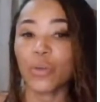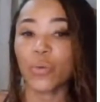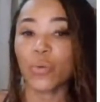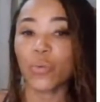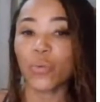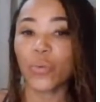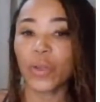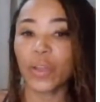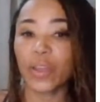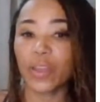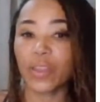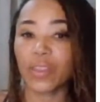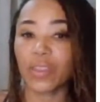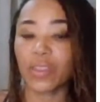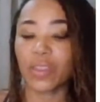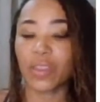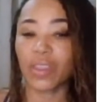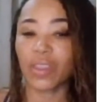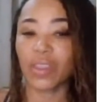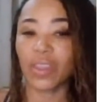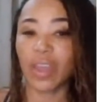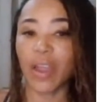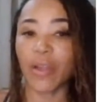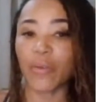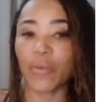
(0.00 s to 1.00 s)
with the
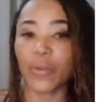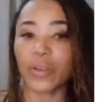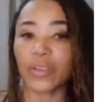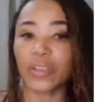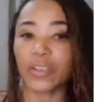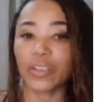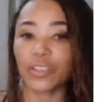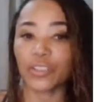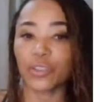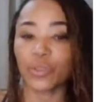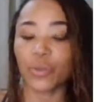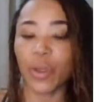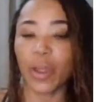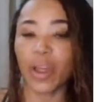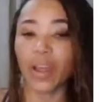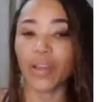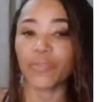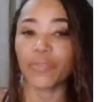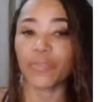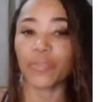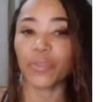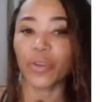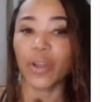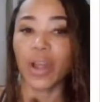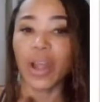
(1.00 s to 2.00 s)
thyroid, because you
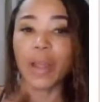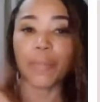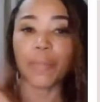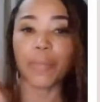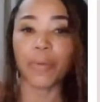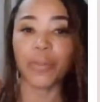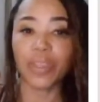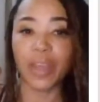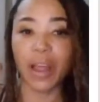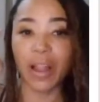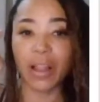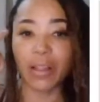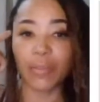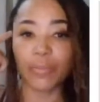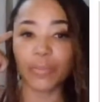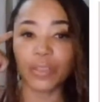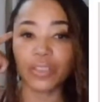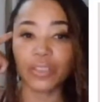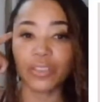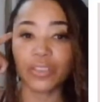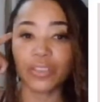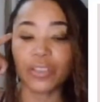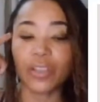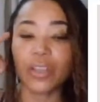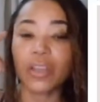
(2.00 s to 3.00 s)
have your
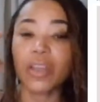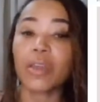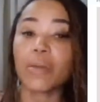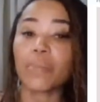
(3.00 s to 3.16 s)
hypothalamus,